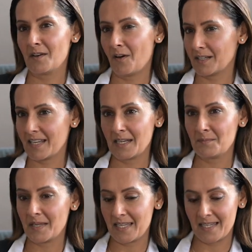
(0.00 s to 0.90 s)
hardly any
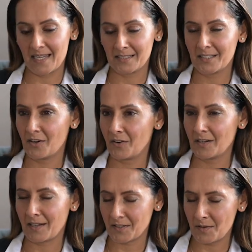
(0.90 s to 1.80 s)
meat. He had
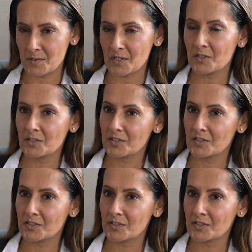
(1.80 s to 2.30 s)
it was a good